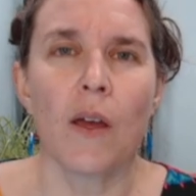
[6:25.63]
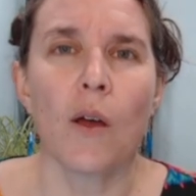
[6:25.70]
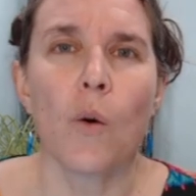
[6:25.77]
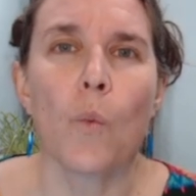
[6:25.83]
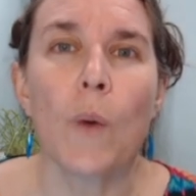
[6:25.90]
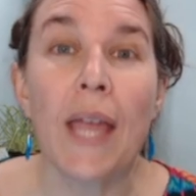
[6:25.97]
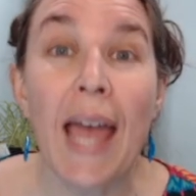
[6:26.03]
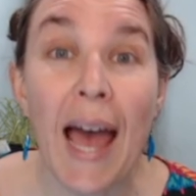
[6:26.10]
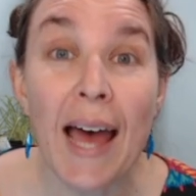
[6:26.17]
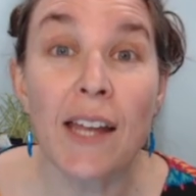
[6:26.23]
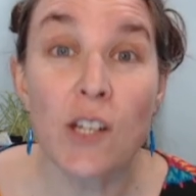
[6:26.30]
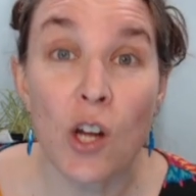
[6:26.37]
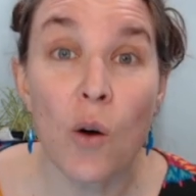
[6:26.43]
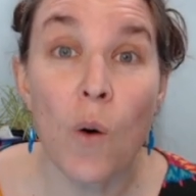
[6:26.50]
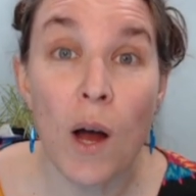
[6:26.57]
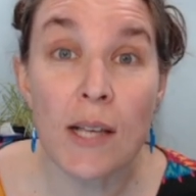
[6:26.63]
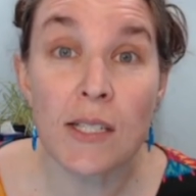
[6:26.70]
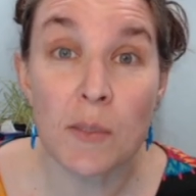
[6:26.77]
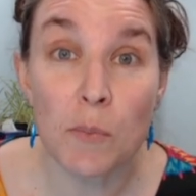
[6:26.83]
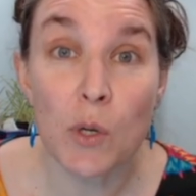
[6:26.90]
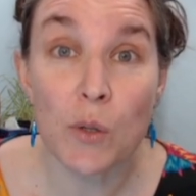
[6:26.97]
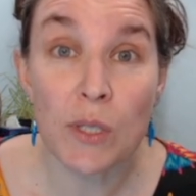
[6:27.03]
We had no
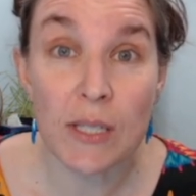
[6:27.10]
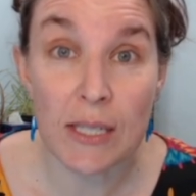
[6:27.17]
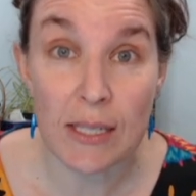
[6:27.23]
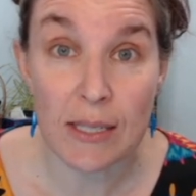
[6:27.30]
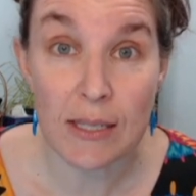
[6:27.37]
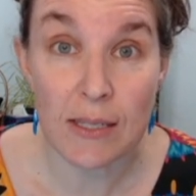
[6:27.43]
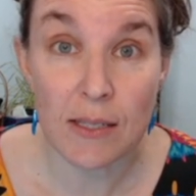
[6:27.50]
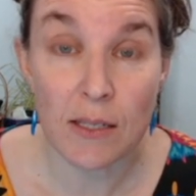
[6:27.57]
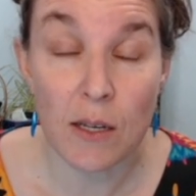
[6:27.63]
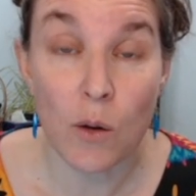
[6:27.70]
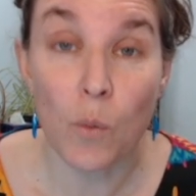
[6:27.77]
osmosis.